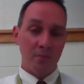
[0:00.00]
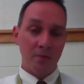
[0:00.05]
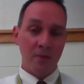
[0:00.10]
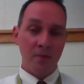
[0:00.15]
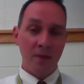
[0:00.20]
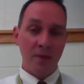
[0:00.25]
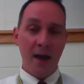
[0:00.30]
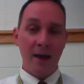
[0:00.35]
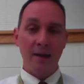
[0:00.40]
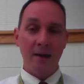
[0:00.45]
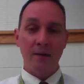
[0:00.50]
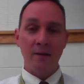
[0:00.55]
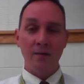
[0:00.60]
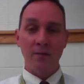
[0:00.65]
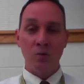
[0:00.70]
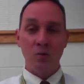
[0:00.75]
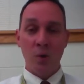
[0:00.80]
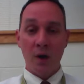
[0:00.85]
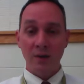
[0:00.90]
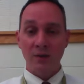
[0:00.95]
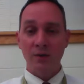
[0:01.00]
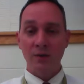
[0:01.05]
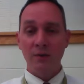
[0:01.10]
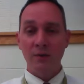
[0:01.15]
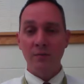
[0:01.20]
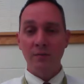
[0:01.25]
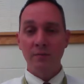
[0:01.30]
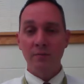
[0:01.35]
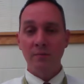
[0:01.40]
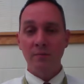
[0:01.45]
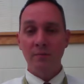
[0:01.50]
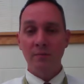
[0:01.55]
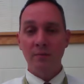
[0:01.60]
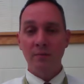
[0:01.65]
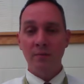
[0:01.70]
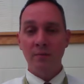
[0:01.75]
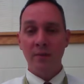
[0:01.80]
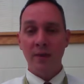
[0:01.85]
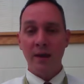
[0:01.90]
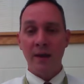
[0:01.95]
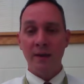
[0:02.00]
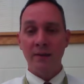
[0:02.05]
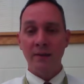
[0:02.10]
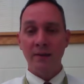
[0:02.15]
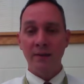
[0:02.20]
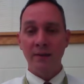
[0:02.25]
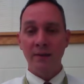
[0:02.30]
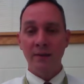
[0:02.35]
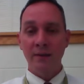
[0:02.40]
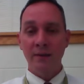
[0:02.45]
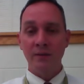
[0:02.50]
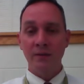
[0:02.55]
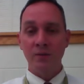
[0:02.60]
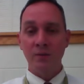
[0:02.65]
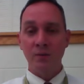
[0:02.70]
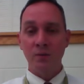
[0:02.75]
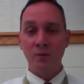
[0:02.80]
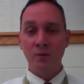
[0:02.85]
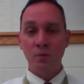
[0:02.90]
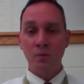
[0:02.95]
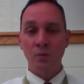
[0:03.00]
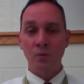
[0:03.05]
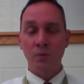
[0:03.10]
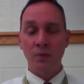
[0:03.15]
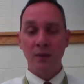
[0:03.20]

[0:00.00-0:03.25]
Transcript: that question then leads to